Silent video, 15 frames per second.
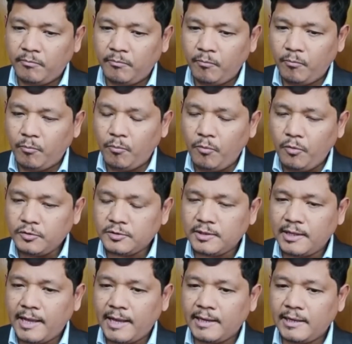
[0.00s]
Most
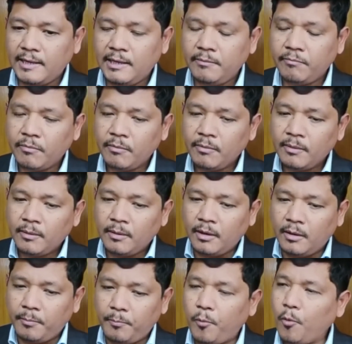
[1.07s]
likely
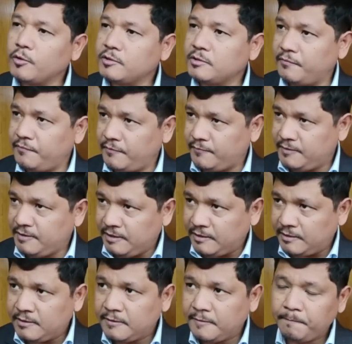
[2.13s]
post the
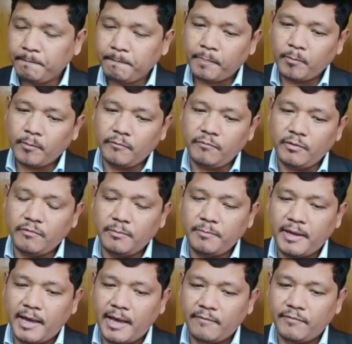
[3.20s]
15th, we will
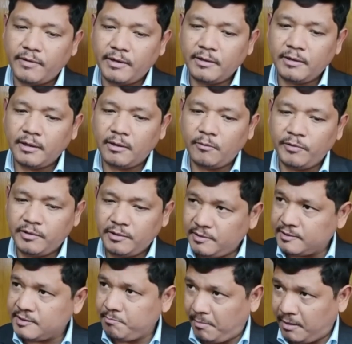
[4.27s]
be having within
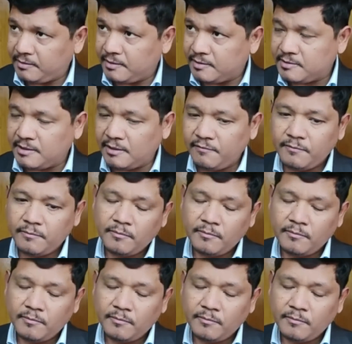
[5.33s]
this month itself,